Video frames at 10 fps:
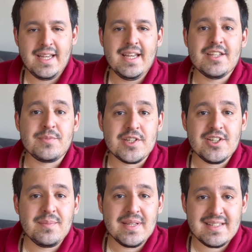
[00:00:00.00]
Especially
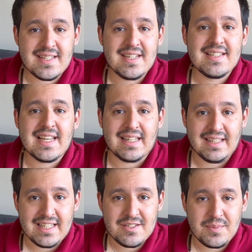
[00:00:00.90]
in big cities like
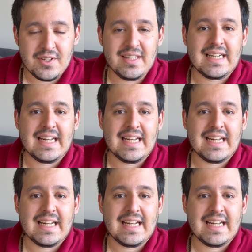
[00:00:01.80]
Lisbon that